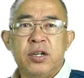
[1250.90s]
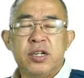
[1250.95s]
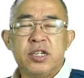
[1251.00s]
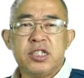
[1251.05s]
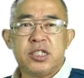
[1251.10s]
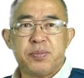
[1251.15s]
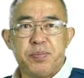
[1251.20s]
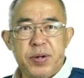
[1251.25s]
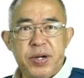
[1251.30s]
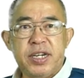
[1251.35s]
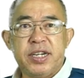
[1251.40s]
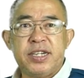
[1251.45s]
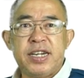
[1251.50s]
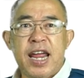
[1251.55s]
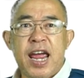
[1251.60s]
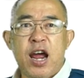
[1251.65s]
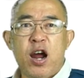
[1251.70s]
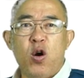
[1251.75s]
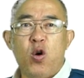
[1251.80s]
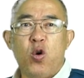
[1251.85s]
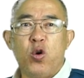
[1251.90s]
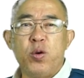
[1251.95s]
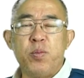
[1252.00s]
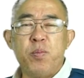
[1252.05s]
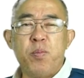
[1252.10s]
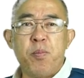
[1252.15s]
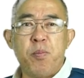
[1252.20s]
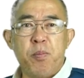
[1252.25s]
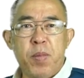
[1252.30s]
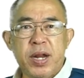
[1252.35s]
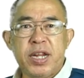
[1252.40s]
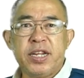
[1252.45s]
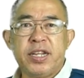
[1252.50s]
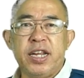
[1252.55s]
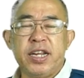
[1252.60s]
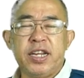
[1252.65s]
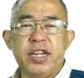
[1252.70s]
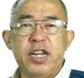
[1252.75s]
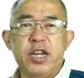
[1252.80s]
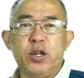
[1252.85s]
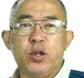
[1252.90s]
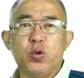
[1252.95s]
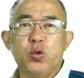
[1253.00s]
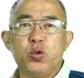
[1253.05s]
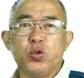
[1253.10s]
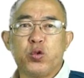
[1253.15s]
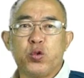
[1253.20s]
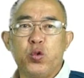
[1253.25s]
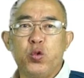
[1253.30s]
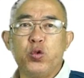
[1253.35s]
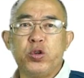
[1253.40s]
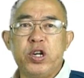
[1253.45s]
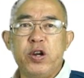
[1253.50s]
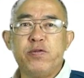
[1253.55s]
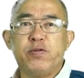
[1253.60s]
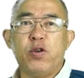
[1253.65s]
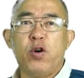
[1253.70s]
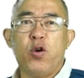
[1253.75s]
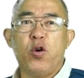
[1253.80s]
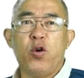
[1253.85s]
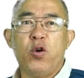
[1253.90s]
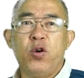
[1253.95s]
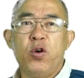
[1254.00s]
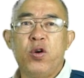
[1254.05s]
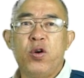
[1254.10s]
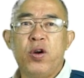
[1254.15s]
split their own magnetic into two threefold